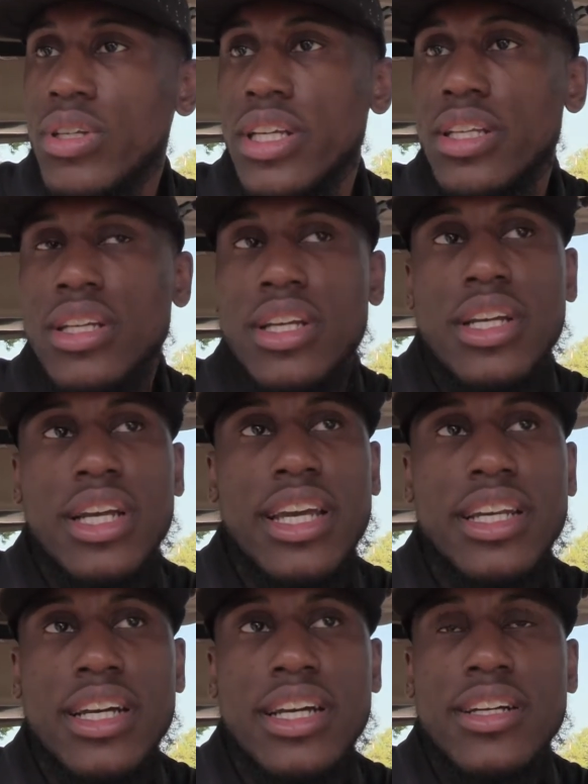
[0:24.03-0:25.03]
And,
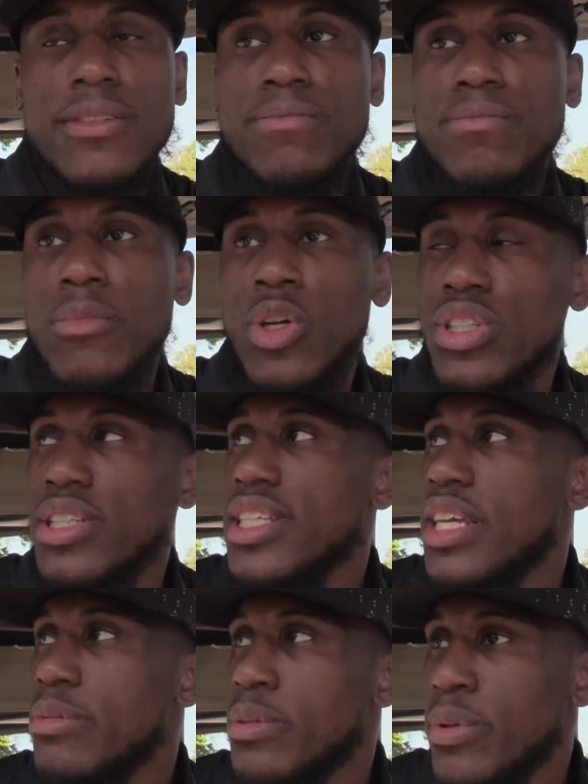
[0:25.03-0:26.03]
and uh, most of the
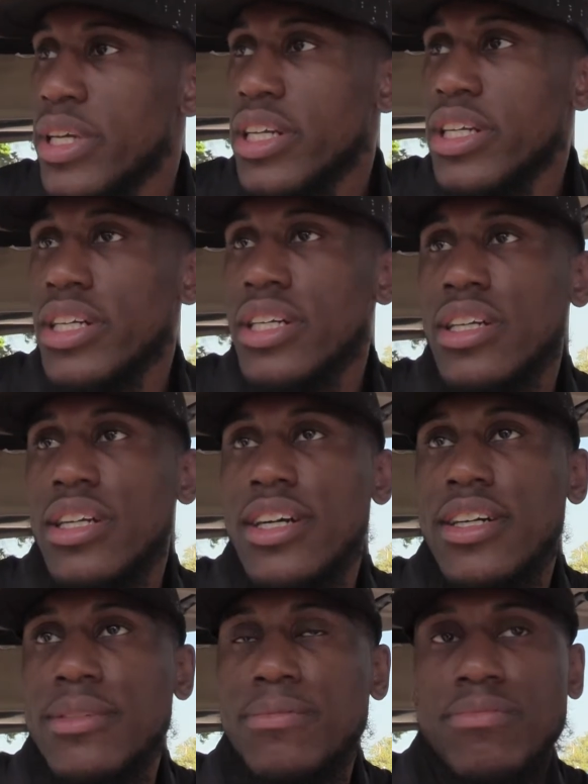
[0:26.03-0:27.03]
team has been here,
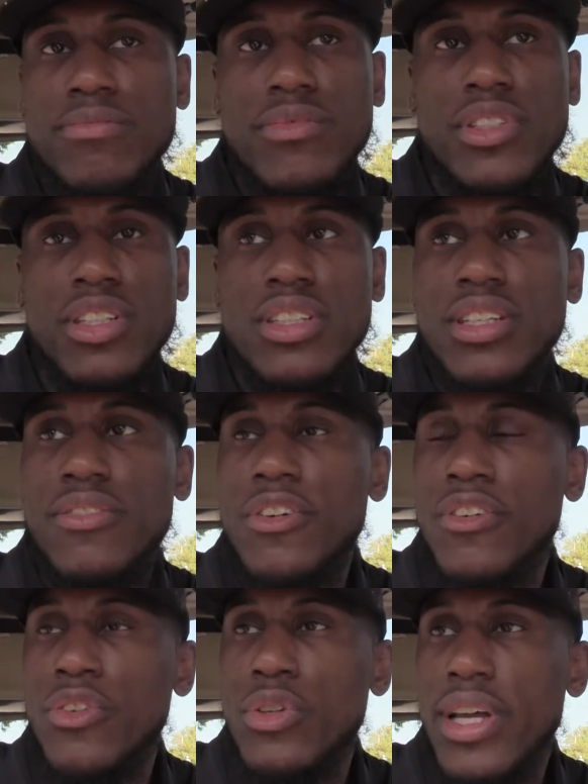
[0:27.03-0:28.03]
um, you know, except
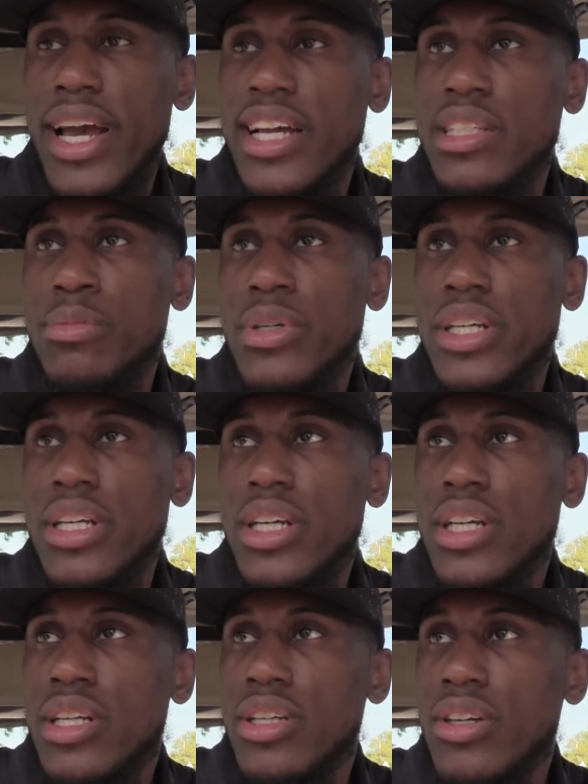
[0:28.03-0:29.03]
for a few guys. But,
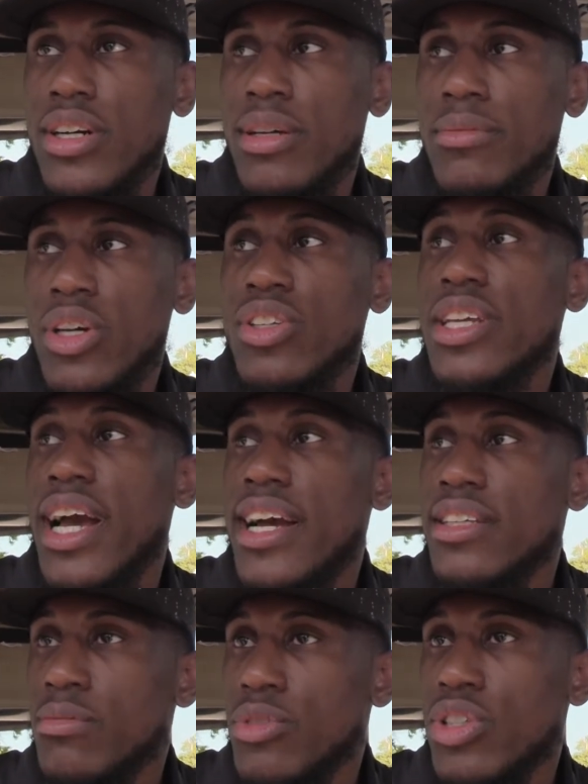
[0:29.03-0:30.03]
you know, um, those
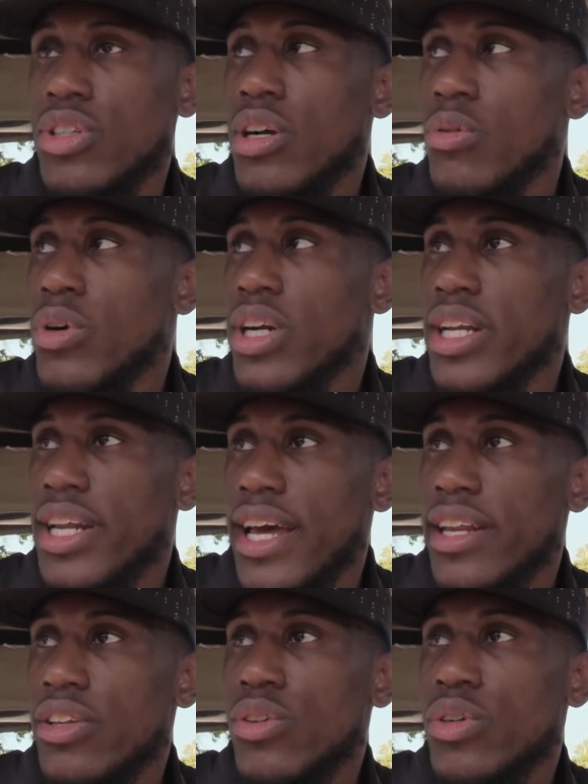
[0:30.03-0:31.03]
guys, I'm sure, are working
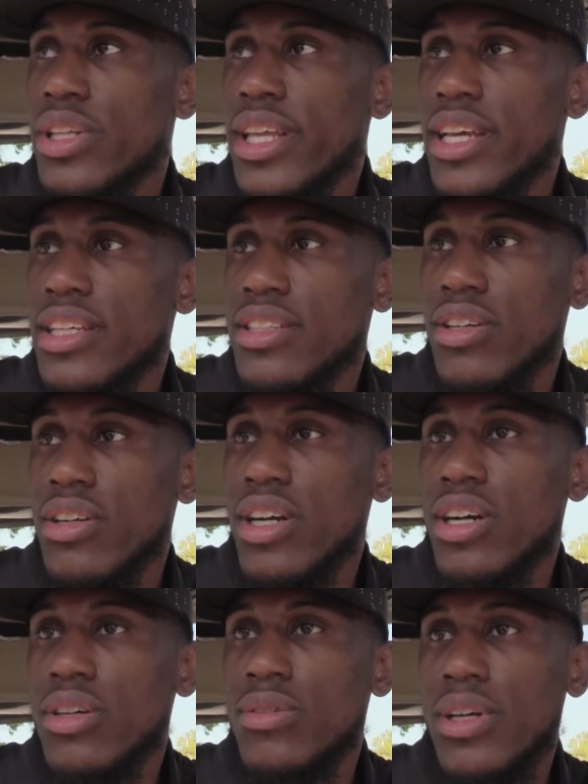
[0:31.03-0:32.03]
out and doing things on their
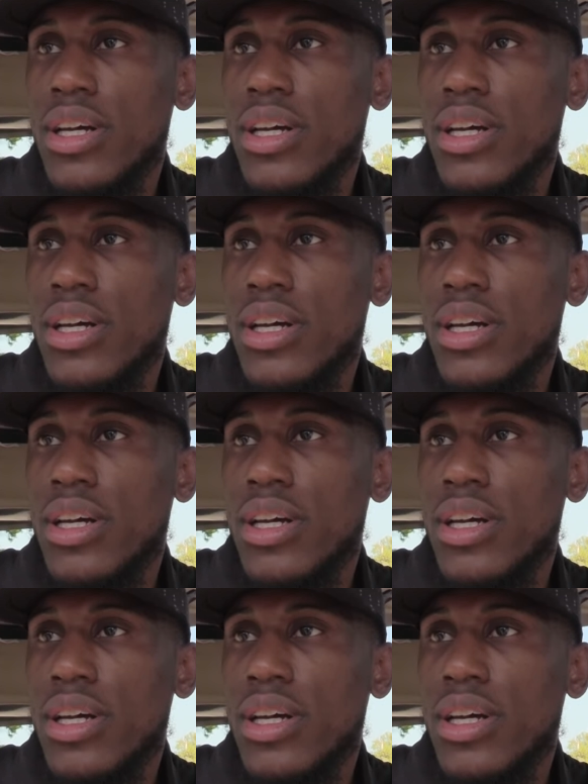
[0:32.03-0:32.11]
own.